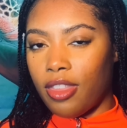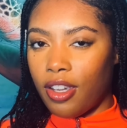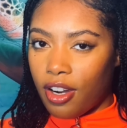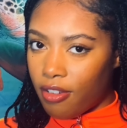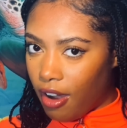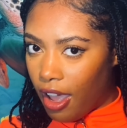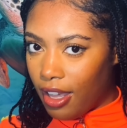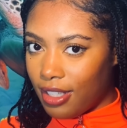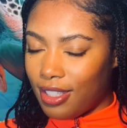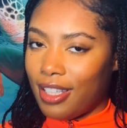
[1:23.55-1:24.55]

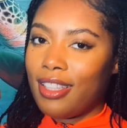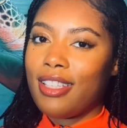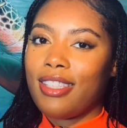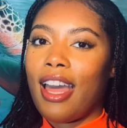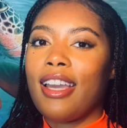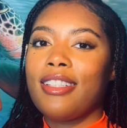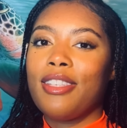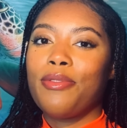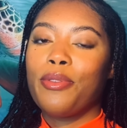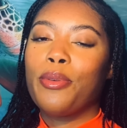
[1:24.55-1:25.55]
theorized in the
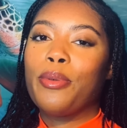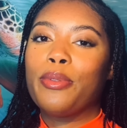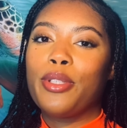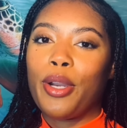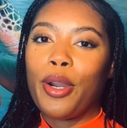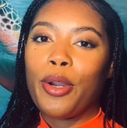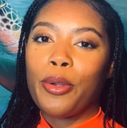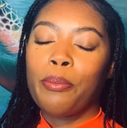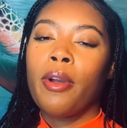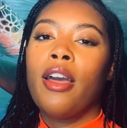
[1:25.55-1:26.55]
scientific
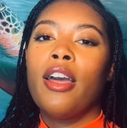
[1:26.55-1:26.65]
term